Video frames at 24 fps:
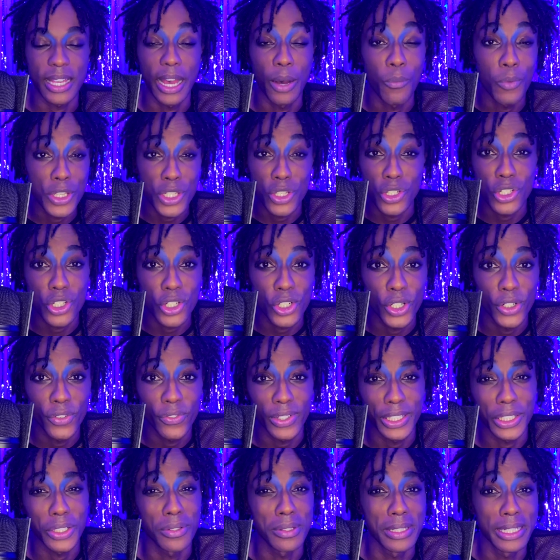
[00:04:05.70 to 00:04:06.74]
wasn't sure if
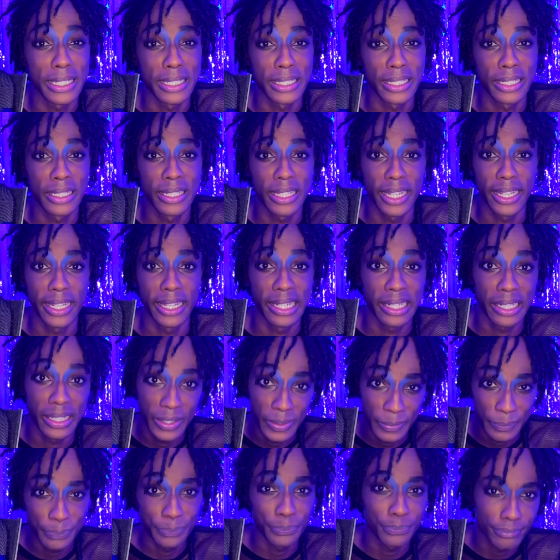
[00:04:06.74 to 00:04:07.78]
you needed
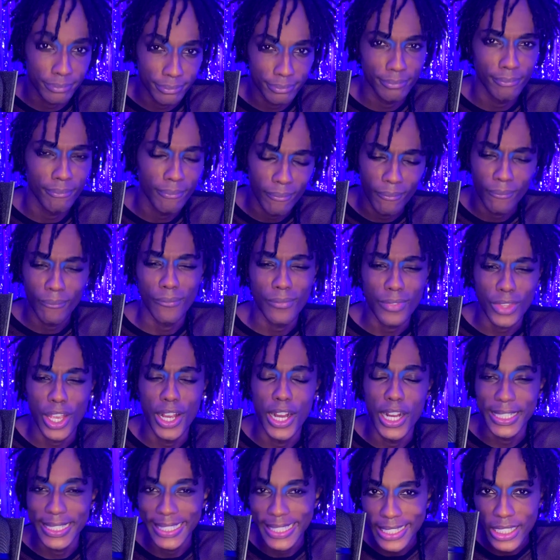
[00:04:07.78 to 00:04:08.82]

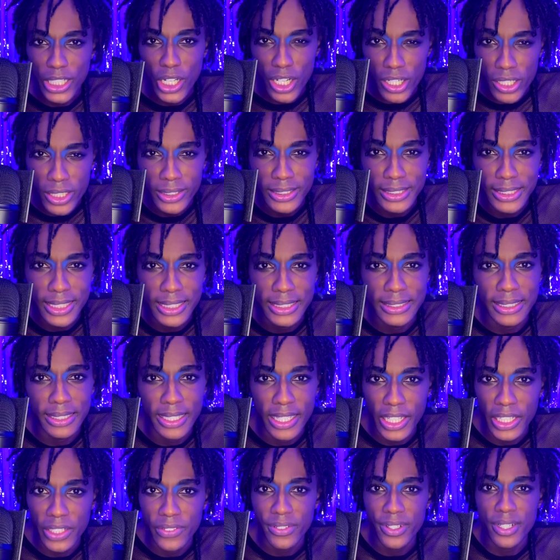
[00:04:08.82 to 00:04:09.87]
a key card to get into the
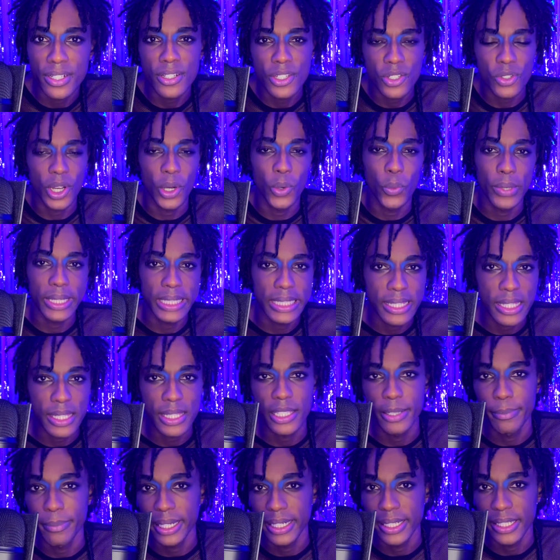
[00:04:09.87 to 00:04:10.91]
elevator, so I waited till
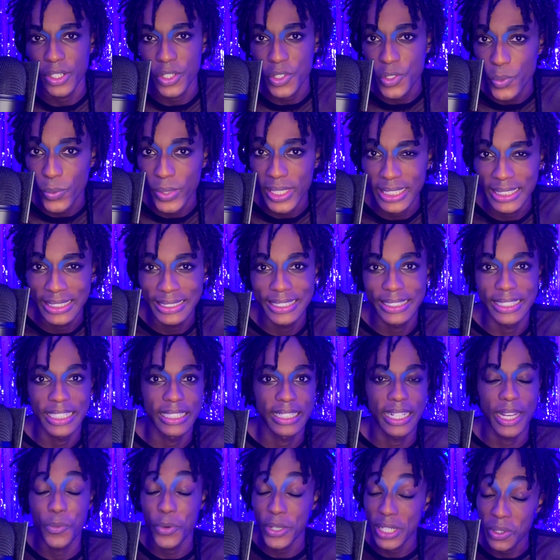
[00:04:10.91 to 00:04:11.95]
somebody else went in, and then
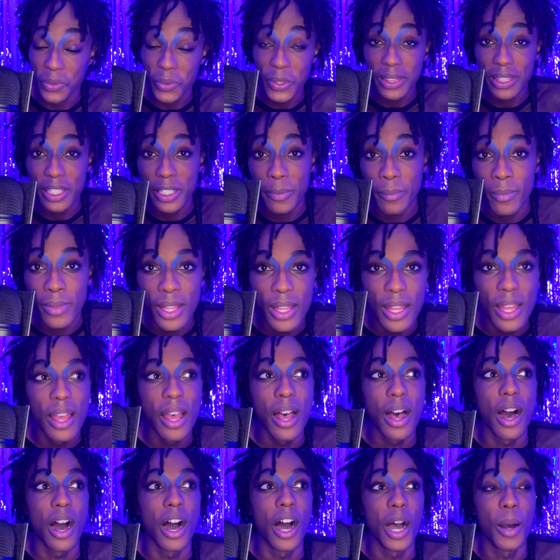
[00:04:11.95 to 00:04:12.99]
I went in with them.
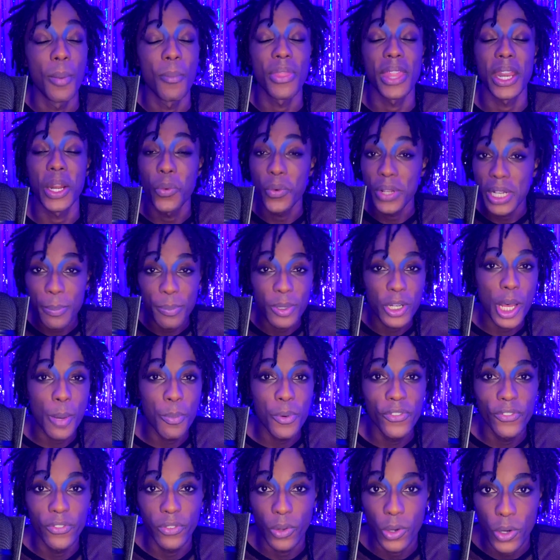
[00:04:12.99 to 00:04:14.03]
Then I went up a couple
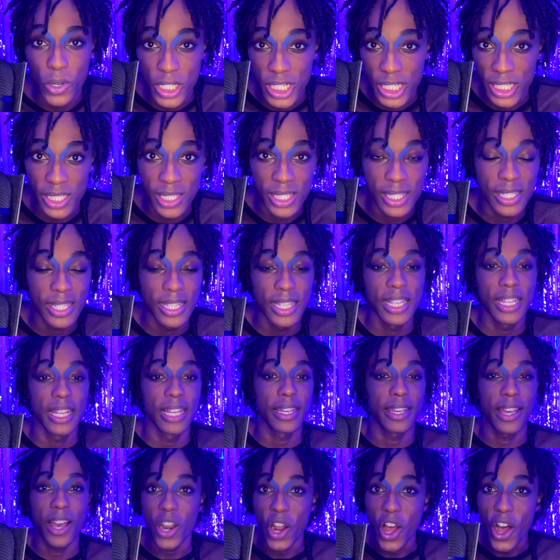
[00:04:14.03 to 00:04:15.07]
floors,
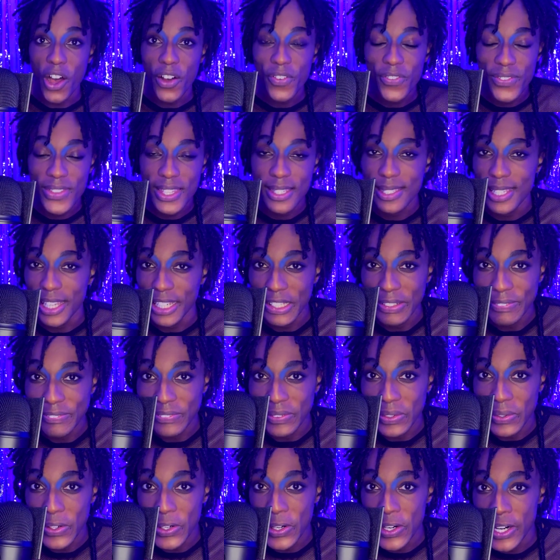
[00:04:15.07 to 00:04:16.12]
got off on the 2nd
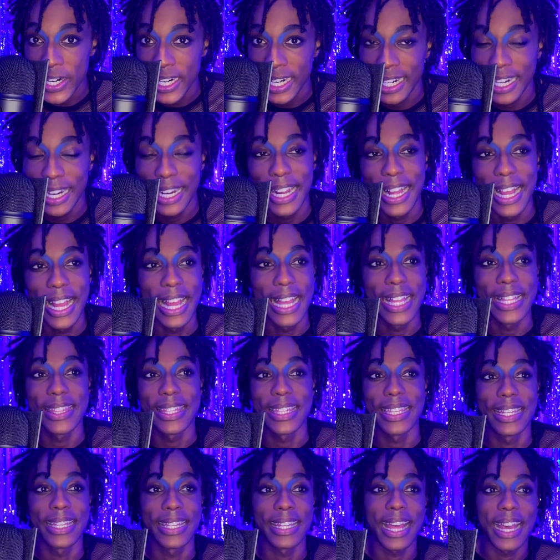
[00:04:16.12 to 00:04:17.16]
floor, and
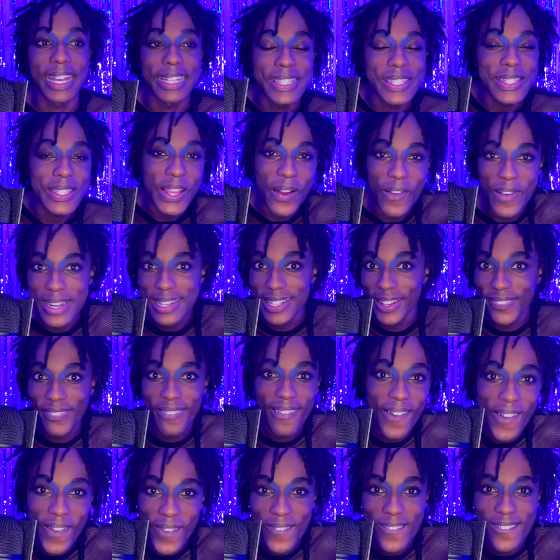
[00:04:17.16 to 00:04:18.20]
then I scurried down the
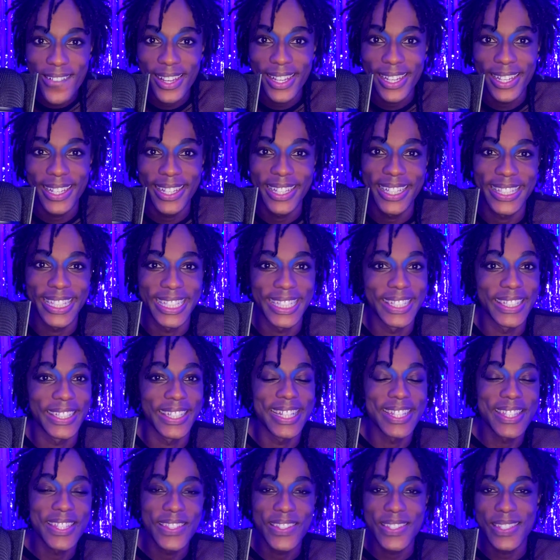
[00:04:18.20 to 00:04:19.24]
hallway and then
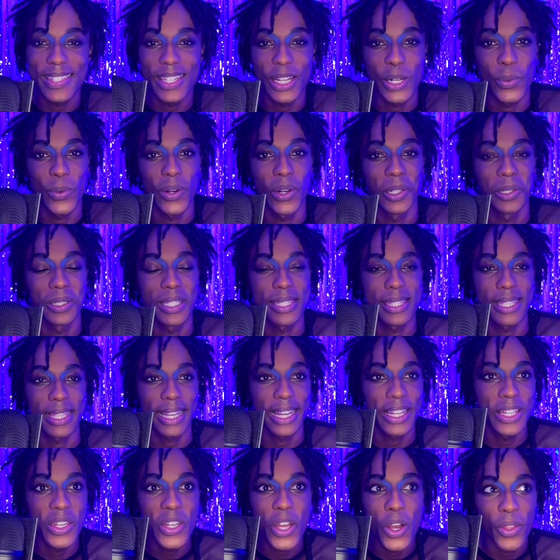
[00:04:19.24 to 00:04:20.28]
into the stairwell, because
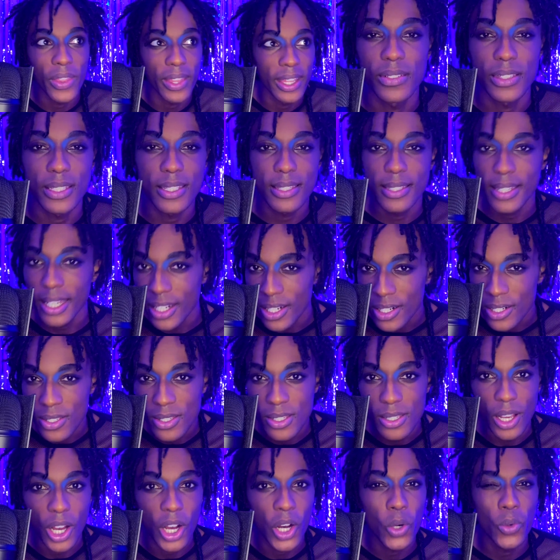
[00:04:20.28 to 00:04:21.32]
I know that
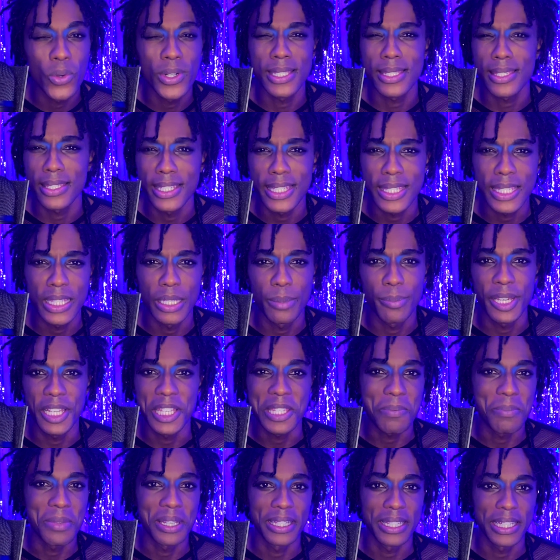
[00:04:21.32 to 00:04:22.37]
stairs always lead to the
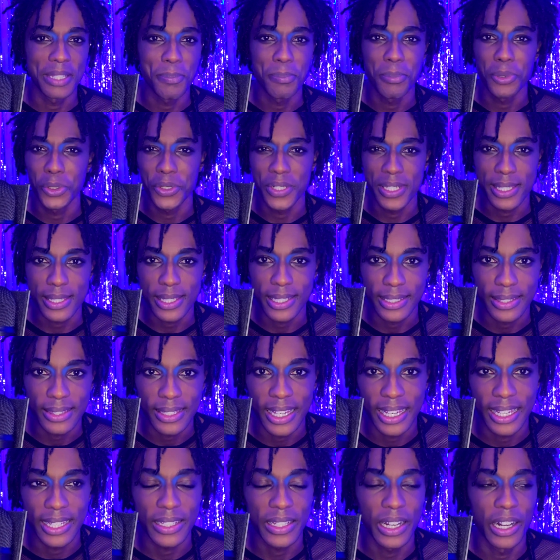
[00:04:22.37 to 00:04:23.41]
basement in buildings like
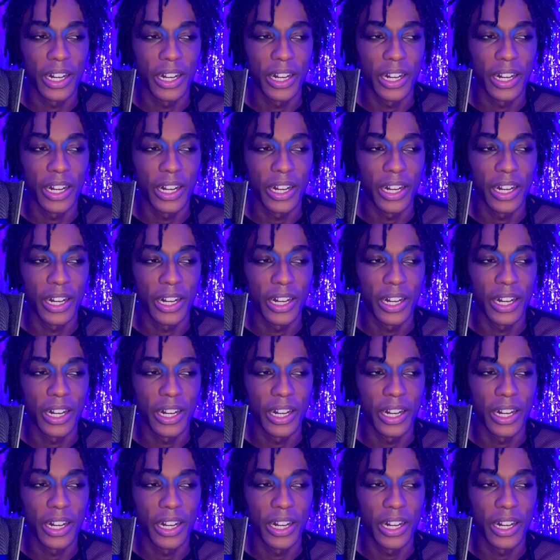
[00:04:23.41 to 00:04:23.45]
that.